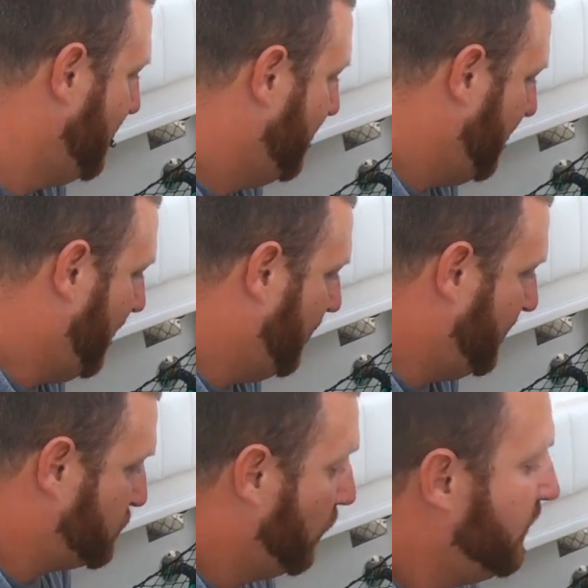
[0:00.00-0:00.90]
And
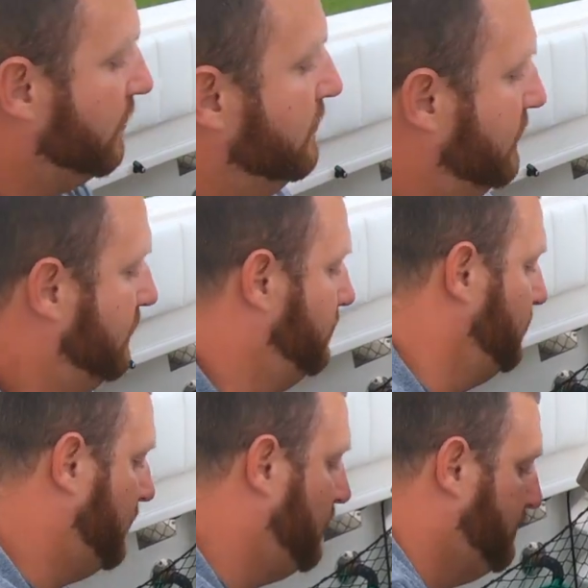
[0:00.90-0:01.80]
as well,
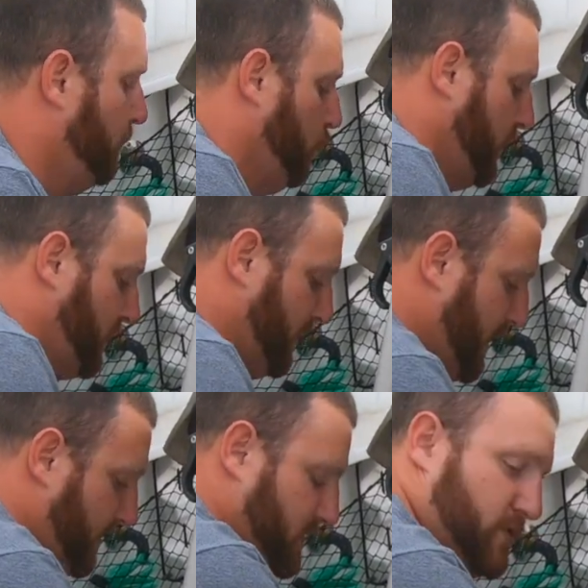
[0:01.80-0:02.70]
with
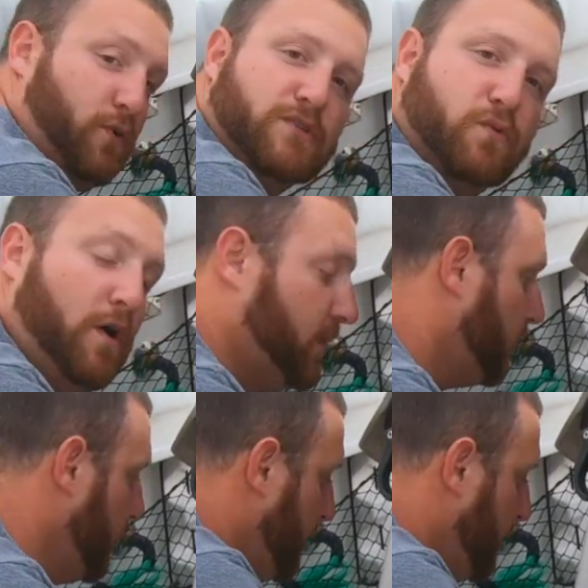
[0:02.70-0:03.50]
that source of water,